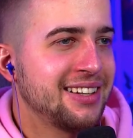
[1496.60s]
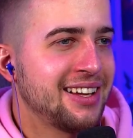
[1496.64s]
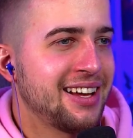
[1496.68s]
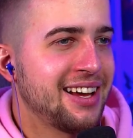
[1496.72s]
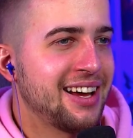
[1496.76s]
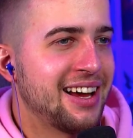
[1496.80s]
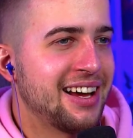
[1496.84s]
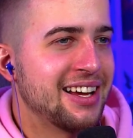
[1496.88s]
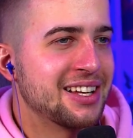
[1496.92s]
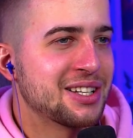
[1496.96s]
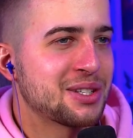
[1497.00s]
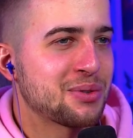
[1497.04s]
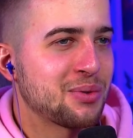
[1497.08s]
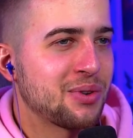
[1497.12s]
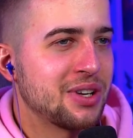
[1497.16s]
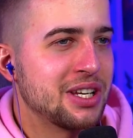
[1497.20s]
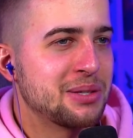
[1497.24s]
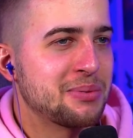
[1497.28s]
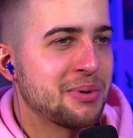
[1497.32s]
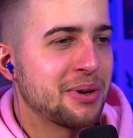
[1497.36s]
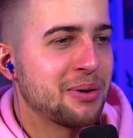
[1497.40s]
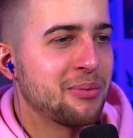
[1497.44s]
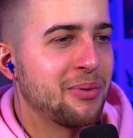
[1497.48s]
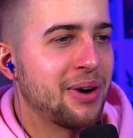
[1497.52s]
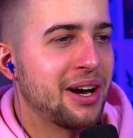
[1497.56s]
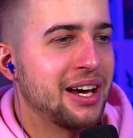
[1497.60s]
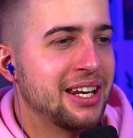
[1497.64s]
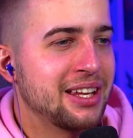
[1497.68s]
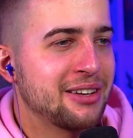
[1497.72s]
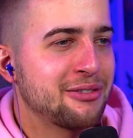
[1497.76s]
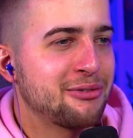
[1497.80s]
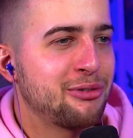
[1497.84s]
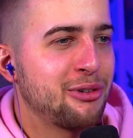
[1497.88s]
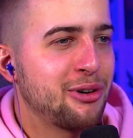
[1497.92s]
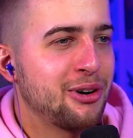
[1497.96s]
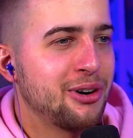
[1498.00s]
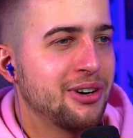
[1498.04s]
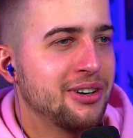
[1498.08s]
That's what he's been waiting
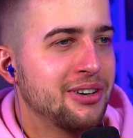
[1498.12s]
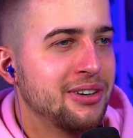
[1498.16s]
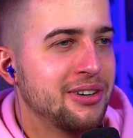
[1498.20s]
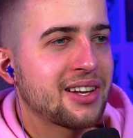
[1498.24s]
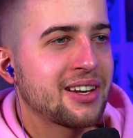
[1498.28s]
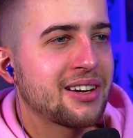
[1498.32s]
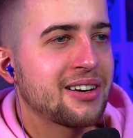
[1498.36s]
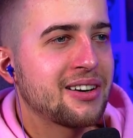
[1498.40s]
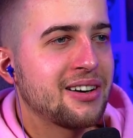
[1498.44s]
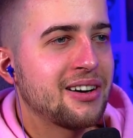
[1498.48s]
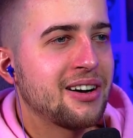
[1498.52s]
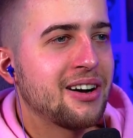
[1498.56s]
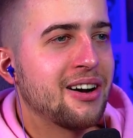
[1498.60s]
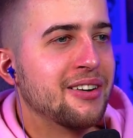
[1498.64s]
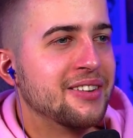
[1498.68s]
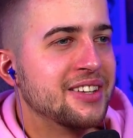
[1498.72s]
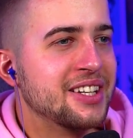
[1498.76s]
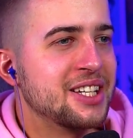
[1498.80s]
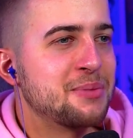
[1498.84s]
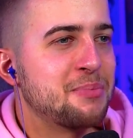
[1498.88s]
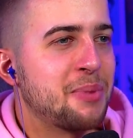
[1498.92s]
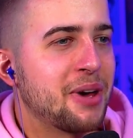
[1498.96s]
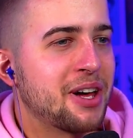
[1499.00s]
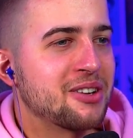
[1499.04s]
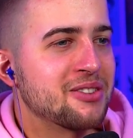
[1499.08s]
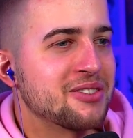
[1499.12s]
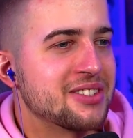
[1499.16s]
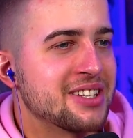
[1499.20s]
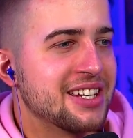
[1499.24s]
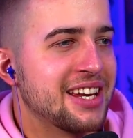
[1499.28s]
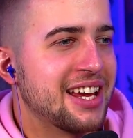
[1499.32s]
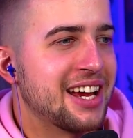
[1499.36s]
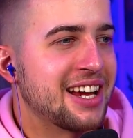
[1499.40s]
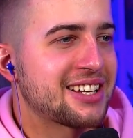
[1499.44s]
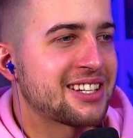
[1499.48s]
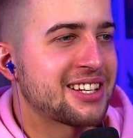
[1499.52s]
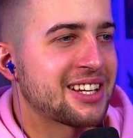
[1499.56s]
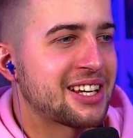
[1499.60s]
for. Oh, these battles
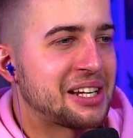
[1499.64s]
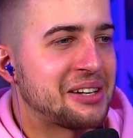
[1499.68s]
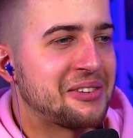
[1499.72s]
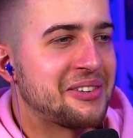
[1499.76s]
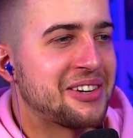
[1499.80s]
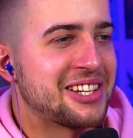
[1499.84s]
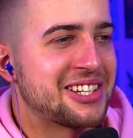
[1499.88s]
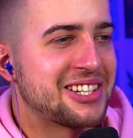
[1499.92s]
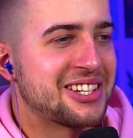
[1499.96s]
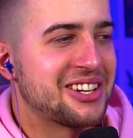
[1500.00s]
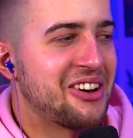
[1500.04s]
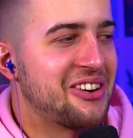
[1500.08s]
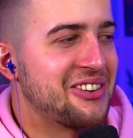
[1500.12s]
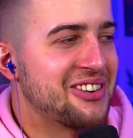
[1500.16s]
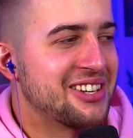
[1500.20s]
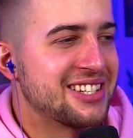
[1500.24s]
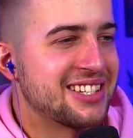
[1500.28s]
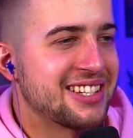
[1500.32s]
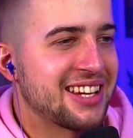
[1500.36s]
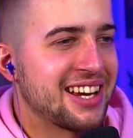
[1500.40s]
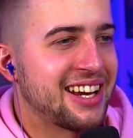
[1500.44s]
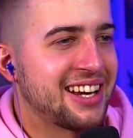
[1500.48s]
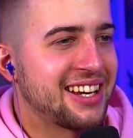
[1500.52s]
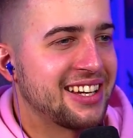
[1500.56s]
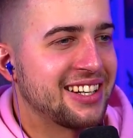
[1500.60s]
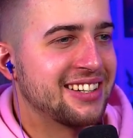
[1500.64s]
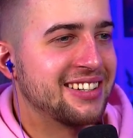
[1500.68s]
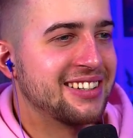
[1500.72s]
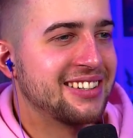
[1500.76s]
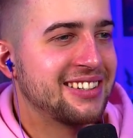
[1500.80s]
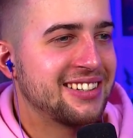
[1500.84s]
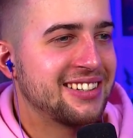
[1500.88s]
next are going to be so insane.